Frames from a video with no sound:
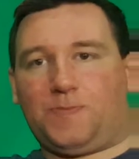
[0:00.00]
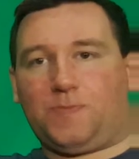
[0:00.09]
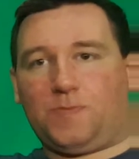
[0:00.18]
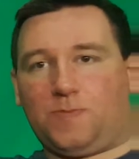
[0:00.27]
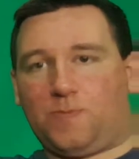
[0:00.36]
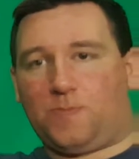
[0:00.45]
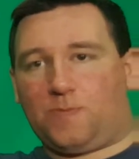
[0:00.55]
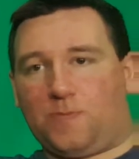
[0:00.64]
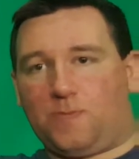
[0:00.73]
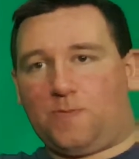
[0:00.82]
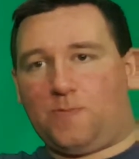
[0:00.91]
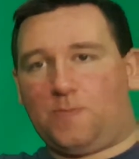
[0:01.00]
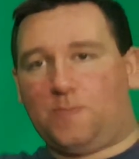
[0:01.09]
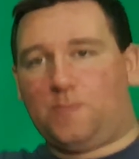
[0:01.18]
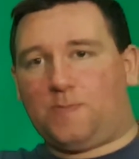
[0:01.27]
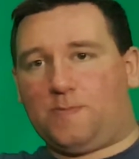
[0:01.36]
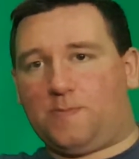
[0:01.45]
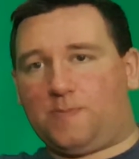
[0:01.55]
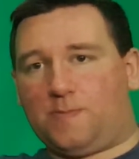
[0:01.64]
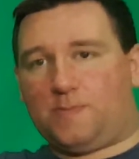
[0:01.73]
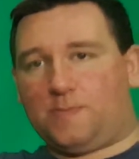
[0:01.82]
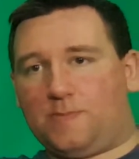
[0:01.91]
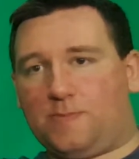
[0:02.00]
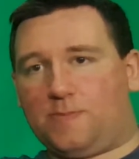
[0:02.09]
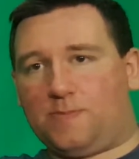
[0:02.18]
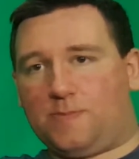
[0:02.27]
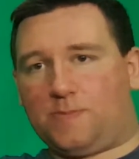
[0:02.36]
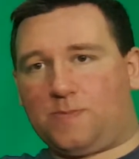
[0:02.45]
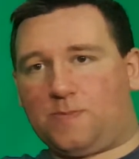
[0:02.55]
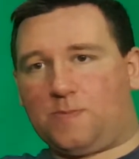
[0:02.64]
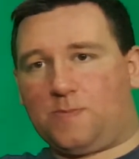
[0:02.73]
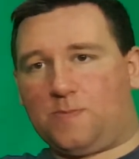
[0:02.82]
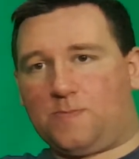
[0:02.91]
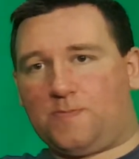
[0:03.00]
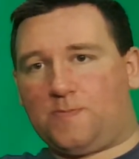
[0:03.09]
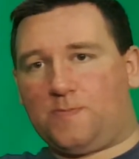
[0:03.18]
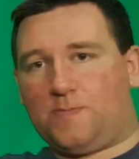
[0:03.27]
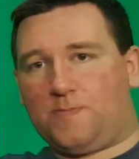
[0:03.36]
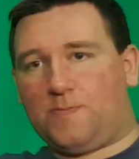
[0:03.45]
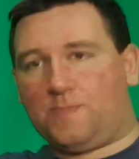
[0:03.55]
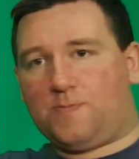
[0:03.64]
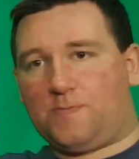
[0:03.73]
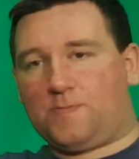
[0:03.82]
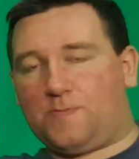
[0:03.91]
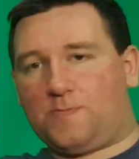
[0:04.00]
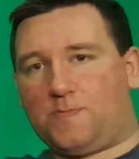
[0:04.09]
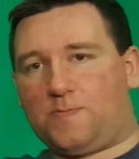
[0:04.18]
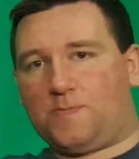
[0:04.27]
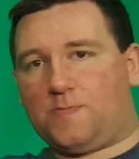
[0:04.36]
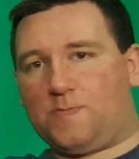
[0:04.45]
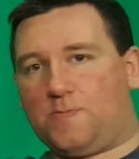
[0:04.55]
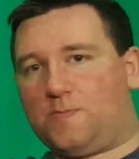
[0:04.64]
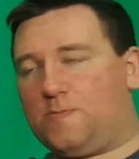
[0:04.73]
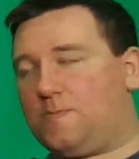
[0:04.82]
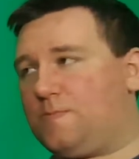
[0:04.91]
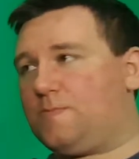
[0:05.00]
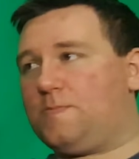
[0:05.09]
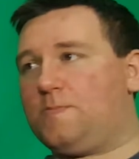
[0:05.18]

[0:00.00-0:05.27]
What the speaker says: [no speech]